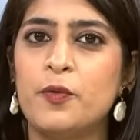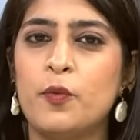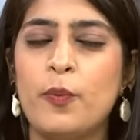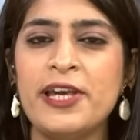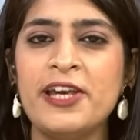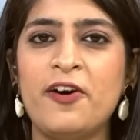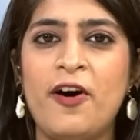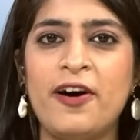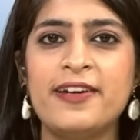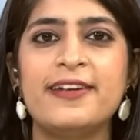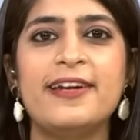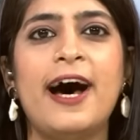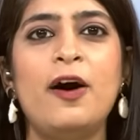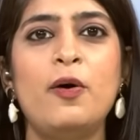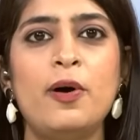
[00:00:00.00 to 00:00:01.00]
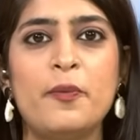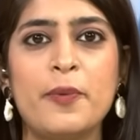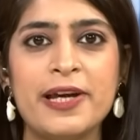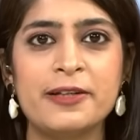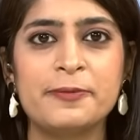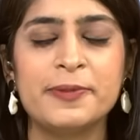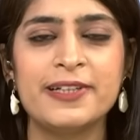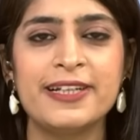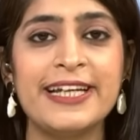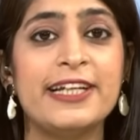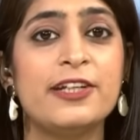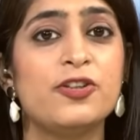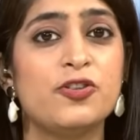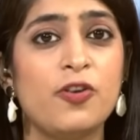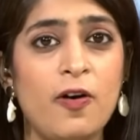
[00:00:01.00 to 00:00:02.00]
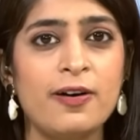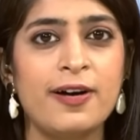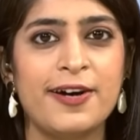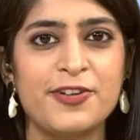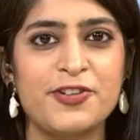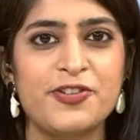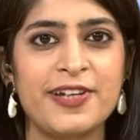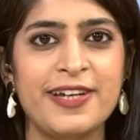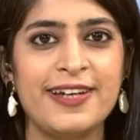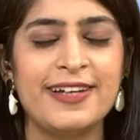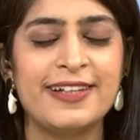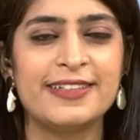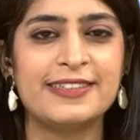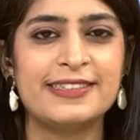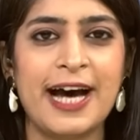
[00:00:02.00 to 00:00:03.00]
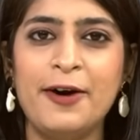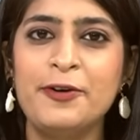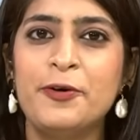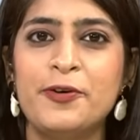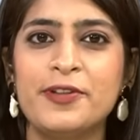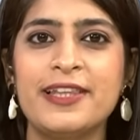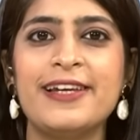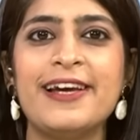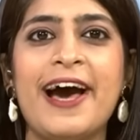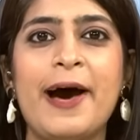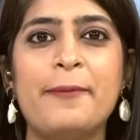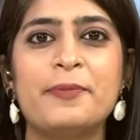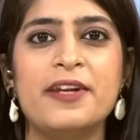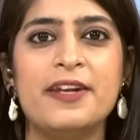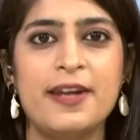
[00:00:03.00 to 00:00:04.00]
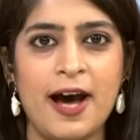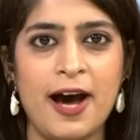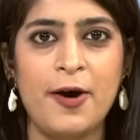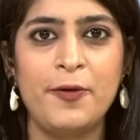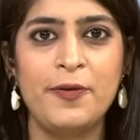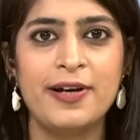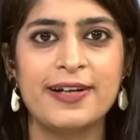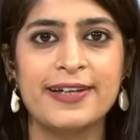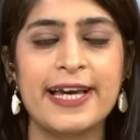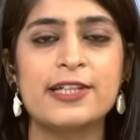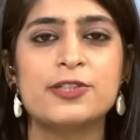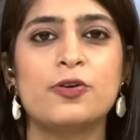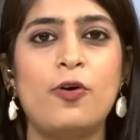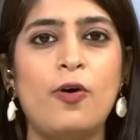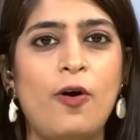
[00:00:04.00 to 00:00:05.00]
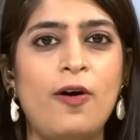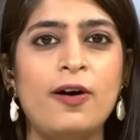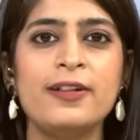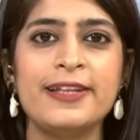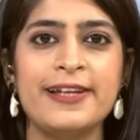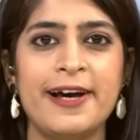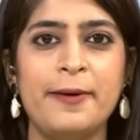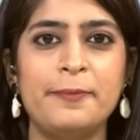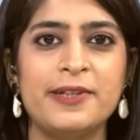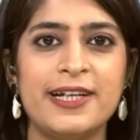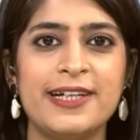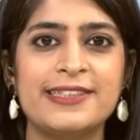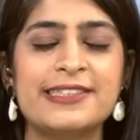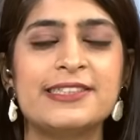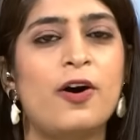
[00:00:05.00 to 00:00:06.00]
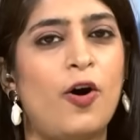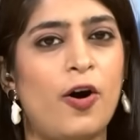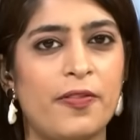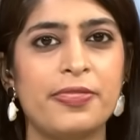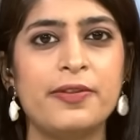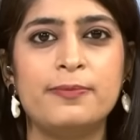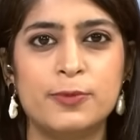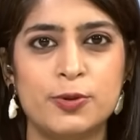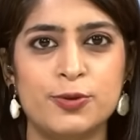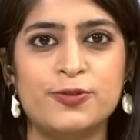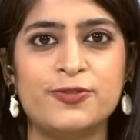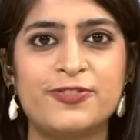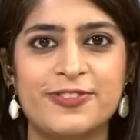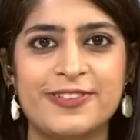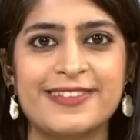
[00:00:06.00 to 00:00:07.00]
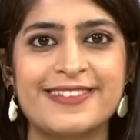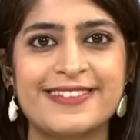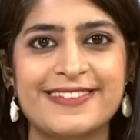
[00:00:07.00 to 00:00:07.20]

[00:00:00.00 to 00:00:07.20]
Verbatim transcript: We are now available in your country. Download the app now. Get all the updates on the move.